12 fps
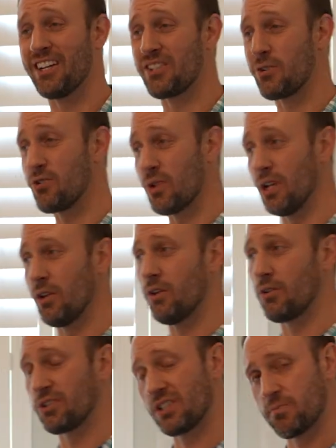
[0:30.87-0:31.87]
and so doing a
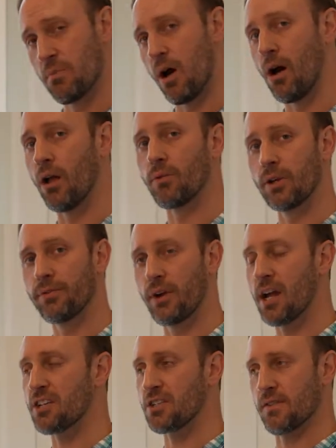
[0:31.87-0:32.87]
little small
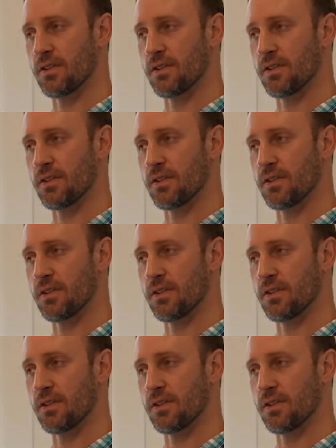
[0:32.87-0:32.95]
refresh,